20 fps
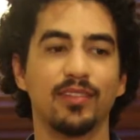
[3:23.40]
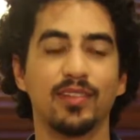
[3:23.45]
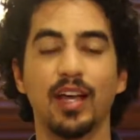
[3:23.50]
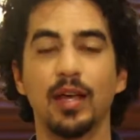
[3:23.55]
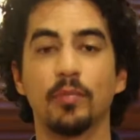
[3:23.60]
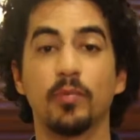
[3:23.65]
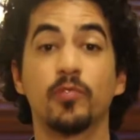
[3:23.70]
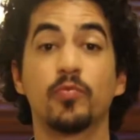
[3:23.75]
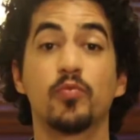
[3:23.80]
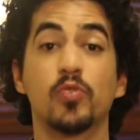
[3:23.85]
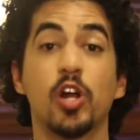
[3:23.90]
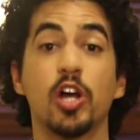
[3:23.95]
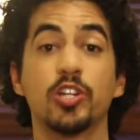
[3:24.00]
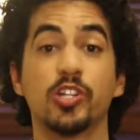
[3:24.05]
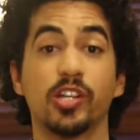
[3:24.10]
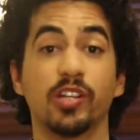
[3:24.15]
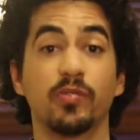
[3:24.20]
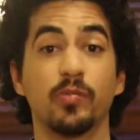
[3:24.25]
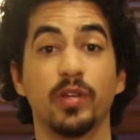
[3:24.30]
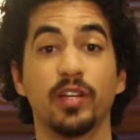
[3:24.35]
type of
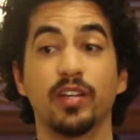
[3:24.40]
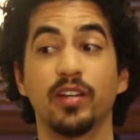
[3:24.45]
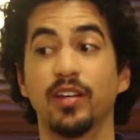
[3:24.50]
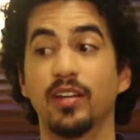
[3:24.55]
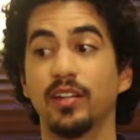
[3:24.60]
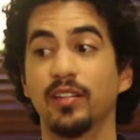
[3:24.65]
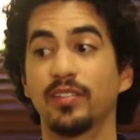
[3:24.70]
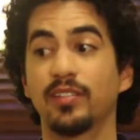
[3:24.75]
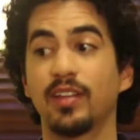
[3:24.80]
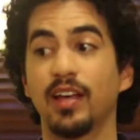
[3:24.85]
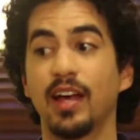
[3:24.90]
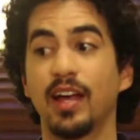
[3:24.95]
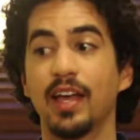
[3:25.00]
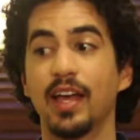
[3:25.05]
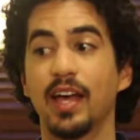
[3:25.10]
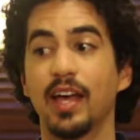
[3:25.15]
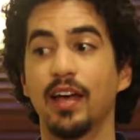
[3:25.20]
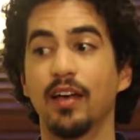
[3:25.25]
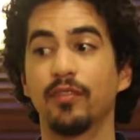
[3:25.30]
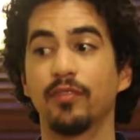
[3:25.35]
project, because I
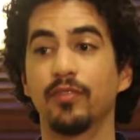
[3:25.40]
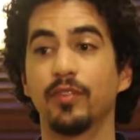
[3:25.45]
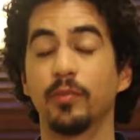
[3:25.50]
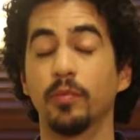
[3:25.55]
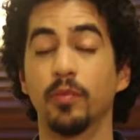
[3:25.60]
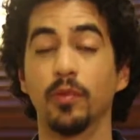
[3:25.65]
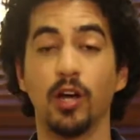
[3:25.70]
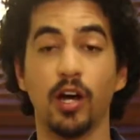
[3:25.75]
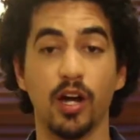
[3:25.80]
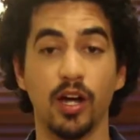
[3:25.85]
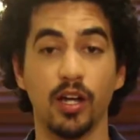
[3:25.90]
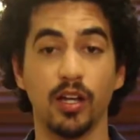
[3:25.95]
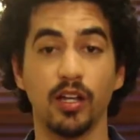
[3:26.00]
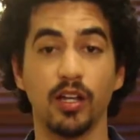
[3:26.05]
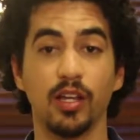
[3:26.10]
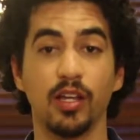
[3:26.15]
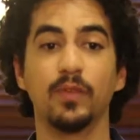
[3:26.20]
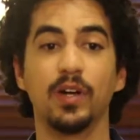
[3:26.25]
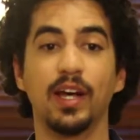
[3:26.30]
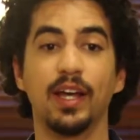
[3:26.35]
have the blog,
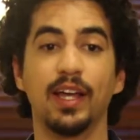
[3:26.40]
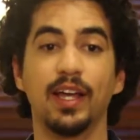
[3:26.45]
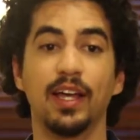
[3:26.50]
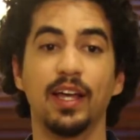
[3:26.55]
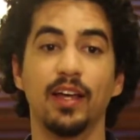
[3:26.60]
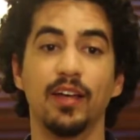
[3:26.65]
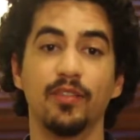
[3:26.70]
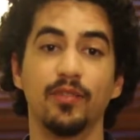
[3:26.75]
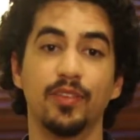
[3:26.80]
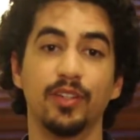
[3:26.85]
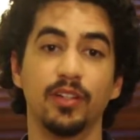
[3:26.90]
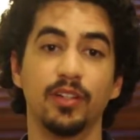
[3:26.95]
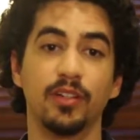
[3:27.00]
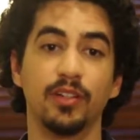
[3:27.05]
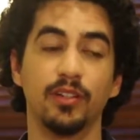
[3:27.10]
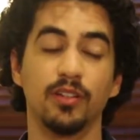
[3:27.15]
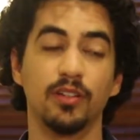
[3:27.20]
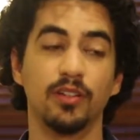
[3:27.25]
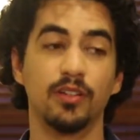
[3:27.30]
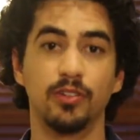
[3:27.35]
I have
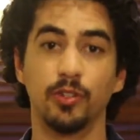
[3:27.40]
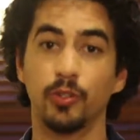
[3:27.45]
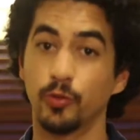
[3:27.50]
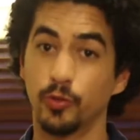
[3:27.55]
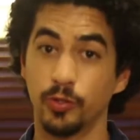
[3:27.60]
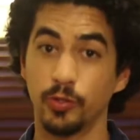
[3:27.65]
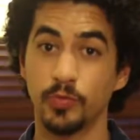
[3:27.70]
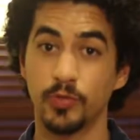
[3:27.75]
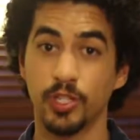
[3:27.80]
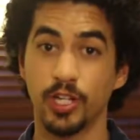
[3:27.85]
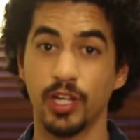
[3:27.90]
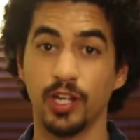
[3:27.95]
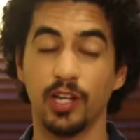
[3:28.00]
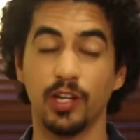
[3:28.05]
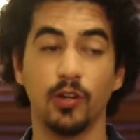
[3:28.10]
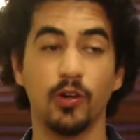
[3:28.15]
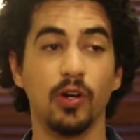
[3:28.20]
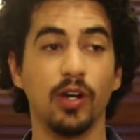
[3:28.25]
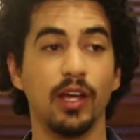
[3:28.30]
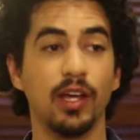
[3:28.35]
the YouTube
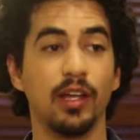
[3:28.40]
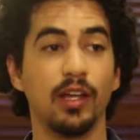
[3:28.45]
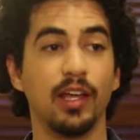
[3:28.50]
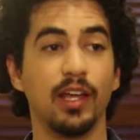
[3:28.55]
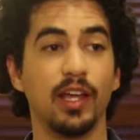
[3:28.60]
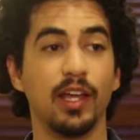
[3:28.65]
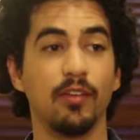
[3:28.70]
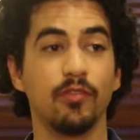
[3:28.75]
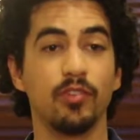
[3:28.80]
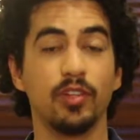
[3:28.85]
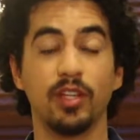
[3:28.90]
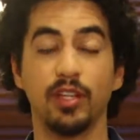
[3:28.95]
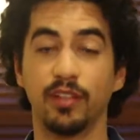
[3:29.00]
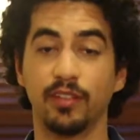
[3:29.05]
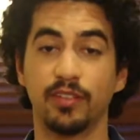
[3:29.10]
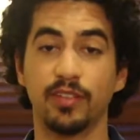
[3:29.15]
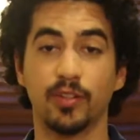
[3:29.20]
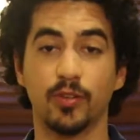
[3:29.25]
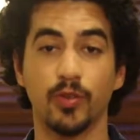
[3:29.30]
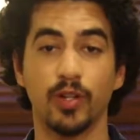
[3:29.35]
channel, and I have the
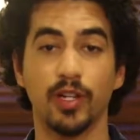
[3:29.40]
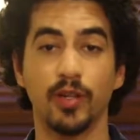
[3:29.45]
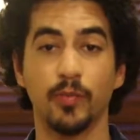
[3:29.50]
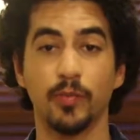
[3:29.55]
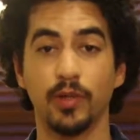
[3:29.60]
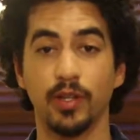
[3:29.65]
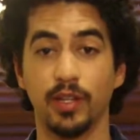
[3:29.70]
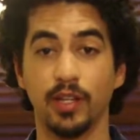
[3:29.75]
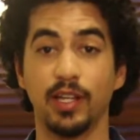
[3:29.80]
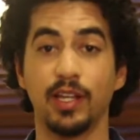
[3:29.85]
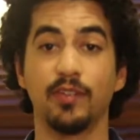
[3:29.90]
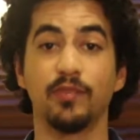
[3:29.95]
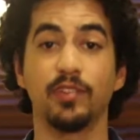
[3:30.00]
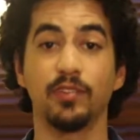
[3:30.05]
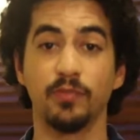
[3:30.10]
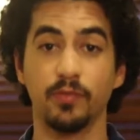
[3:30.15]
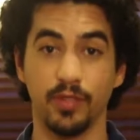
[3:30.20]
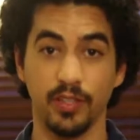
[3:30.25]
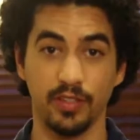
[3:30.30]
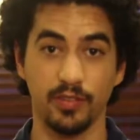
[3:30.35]
Instagram, and I have the
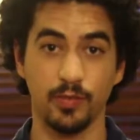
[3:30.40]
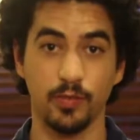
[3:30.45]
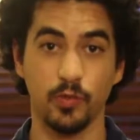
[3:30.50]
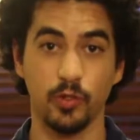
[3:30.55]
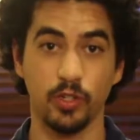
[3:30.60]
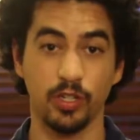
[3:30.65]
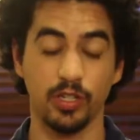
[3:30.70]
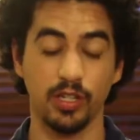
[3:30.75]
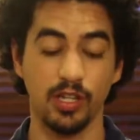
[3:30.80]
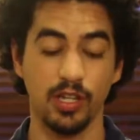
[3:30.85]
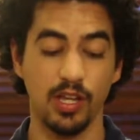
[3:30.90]
Facebook.